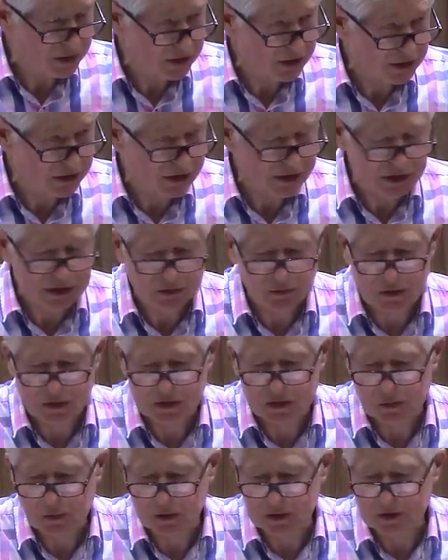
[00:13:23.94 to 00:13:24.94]
decision
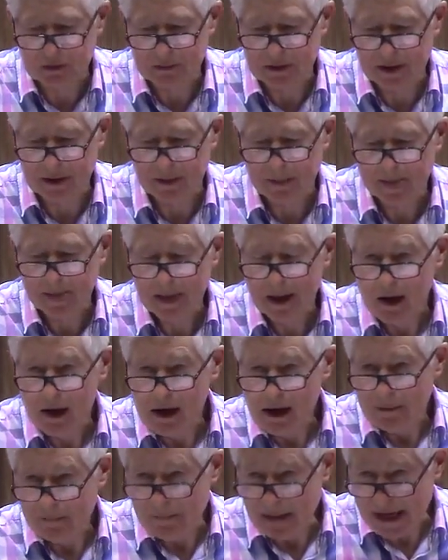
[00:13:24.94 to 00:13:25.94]
what you want to be.
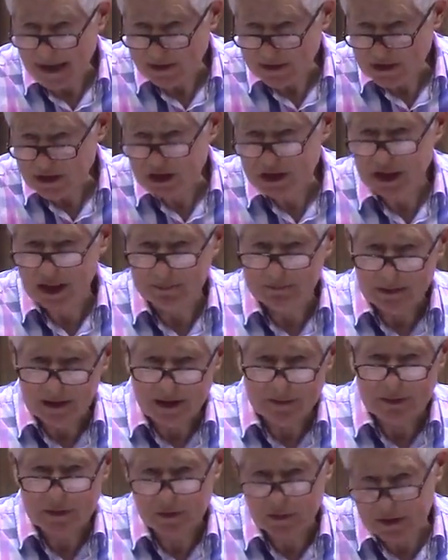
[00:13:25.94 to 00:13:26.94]
Marriage can
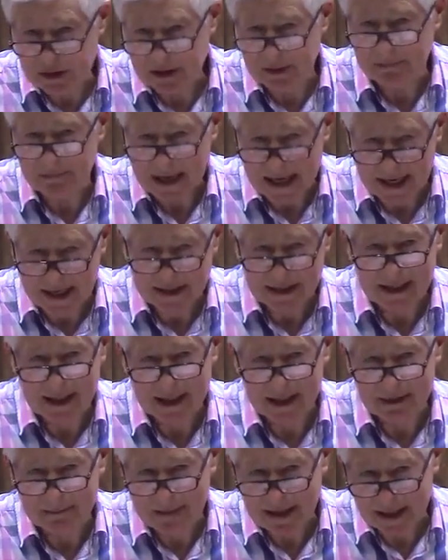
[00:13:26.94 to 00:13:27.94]
be between a man
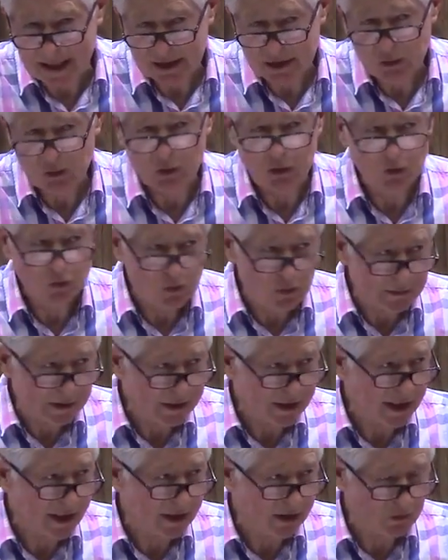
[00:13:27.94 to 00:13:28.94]
and a man or a
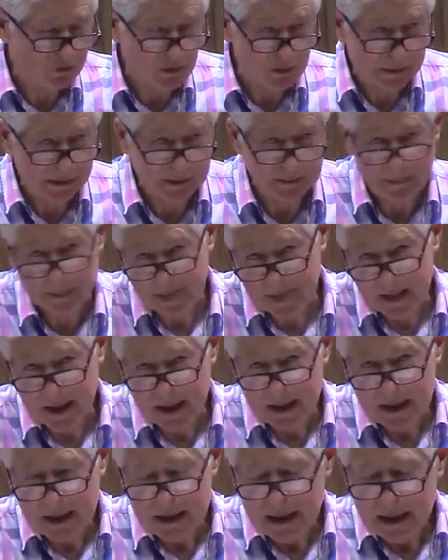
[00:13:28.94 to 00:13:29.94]
woman and a woman
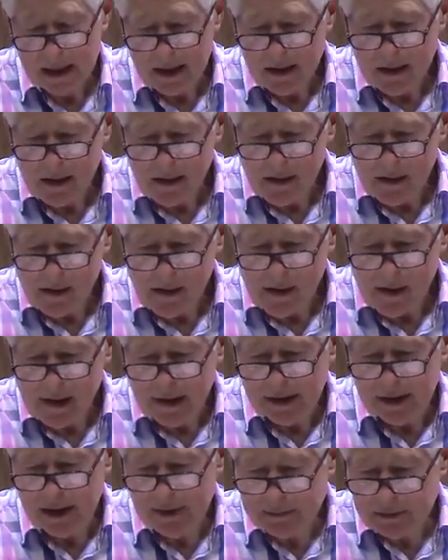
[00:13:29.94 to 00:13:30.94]

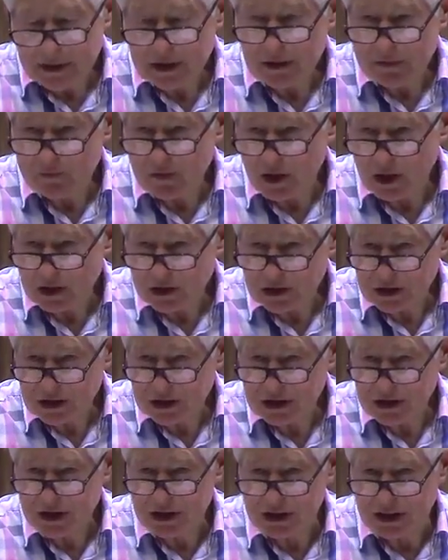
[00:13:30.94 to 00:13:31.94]
liberty of
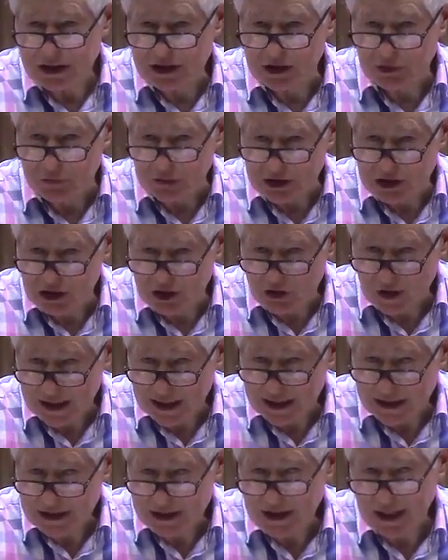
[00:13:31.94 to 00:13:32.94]
conscience is
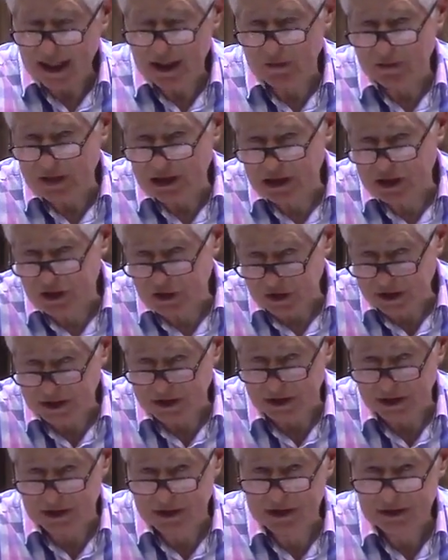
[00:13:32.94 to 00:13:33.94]
restrained and
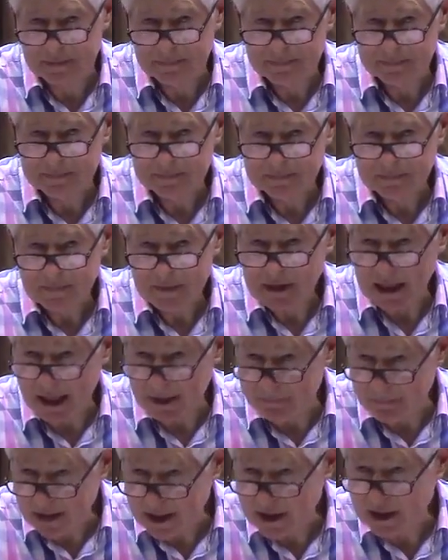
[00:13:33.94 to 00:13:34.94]
restricted. They are
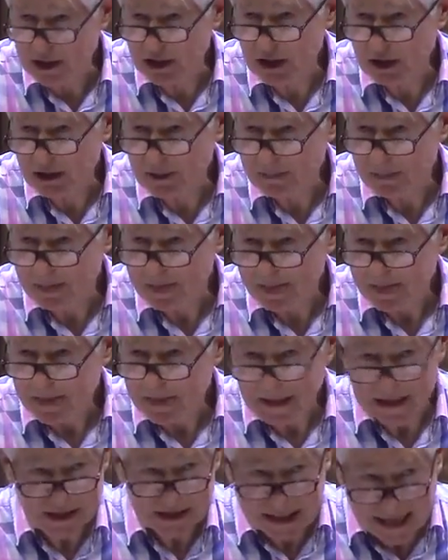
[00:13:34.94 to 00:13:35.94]
making
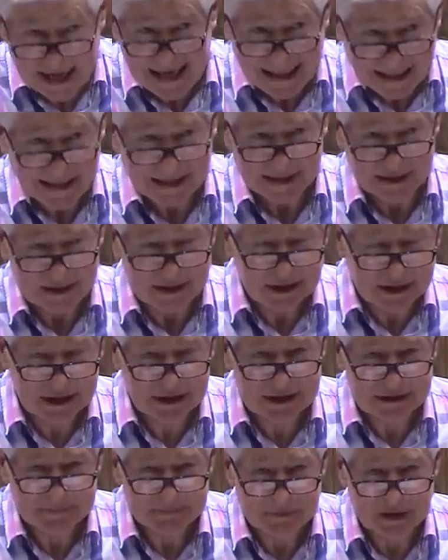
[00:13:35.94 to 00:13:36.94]
these
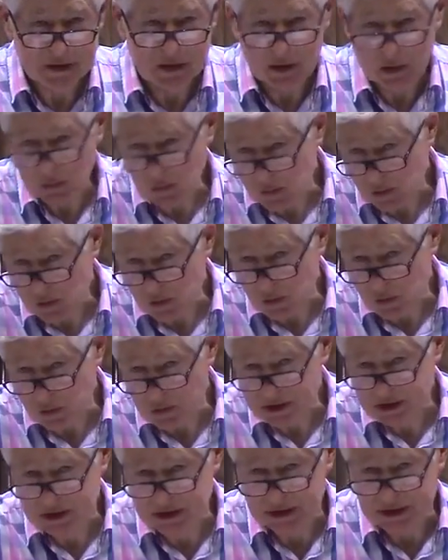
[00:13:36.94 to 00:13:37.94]
aliens in the law
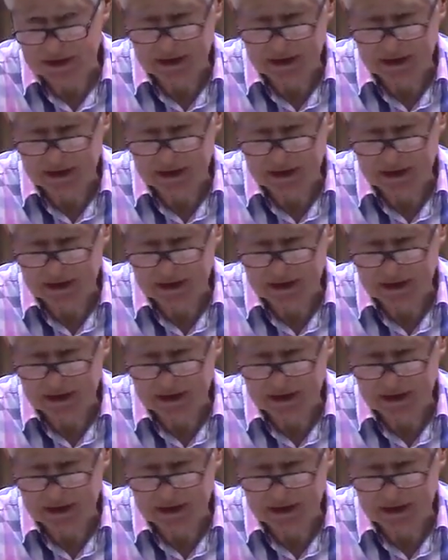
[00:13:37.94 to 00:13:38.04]
courts, in